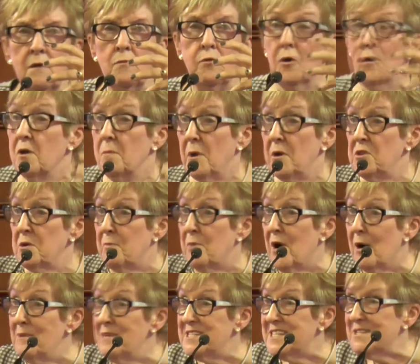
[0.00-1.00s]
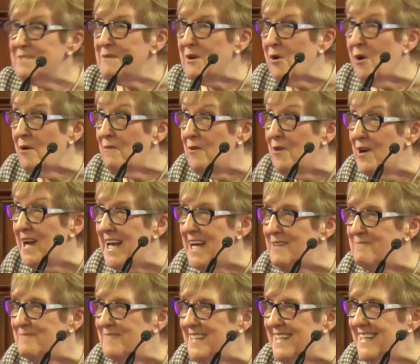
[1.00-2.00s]
what about the promises we got for
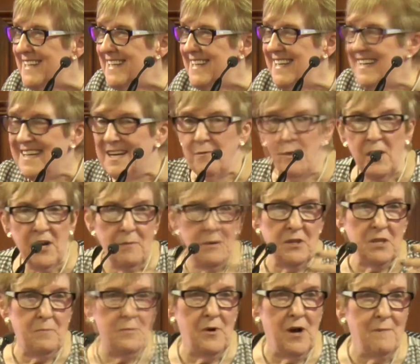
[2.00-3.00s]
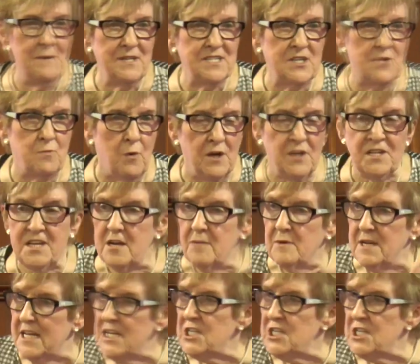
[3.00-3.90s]
him? What about the promises? One year went